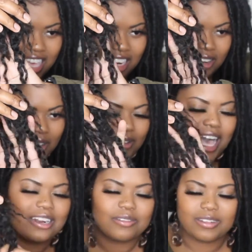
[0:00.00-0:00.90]
I don't know,
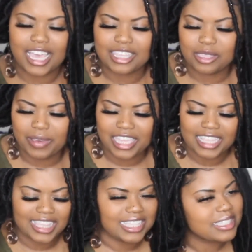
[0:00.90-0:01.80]
I don't like the way
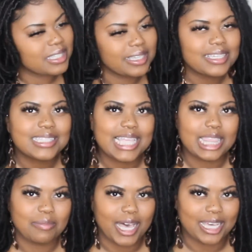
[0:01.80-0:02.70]
that this looks
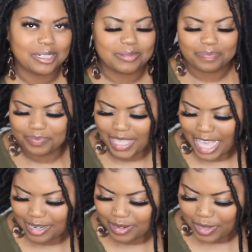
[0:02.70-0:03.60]
at the bottom.
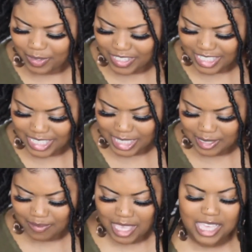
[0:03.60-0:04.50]
I don't know if it's just
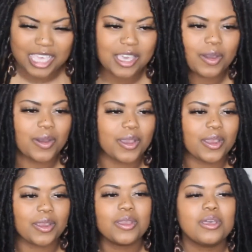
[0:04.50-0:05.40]
me
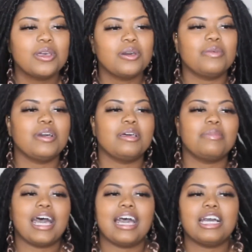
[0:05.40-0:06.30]
or what,
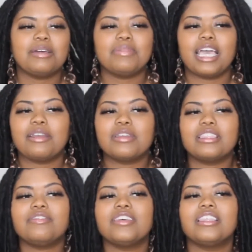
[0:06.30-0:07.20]
but I'm not
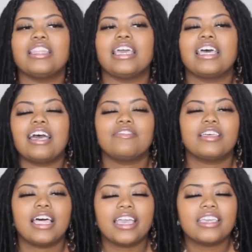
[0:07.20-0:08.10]
really feeling that. I
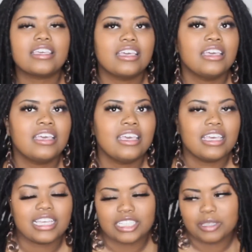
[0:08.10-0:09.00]
feel like
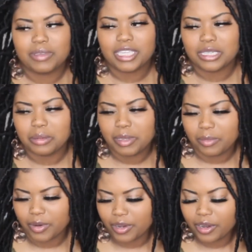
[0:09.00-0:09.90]
it should be a little bit
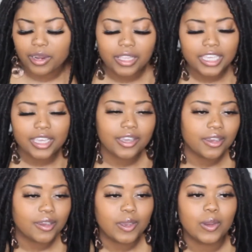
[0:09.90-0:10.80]
more
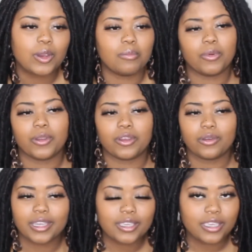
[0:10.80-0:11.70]
curlier or more
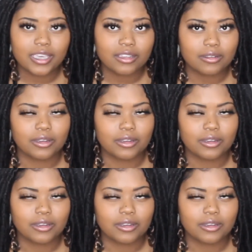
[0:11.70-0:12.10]
crinklier,